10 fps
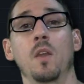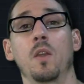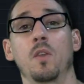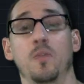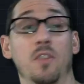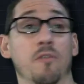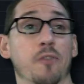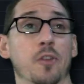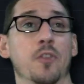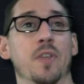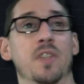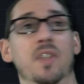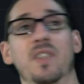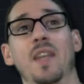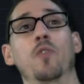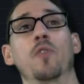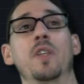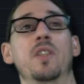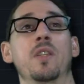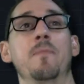So that's the first reason. The second
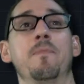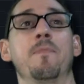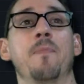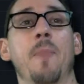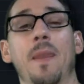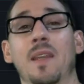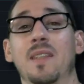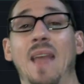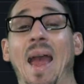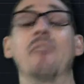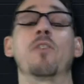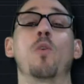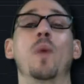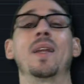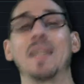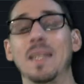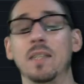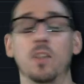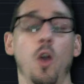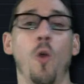reason is that everyone
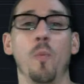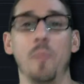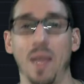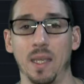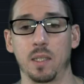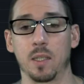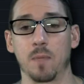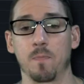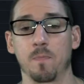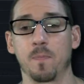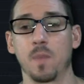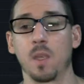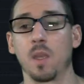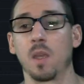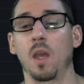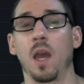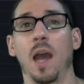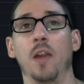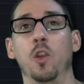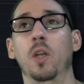needs a home base.
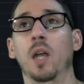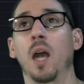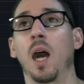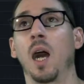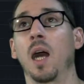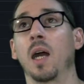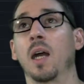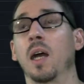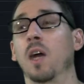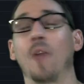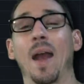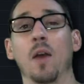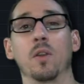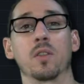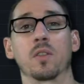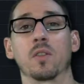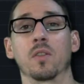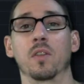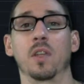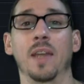I look around
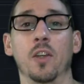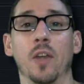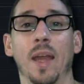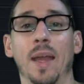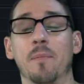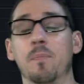the internet,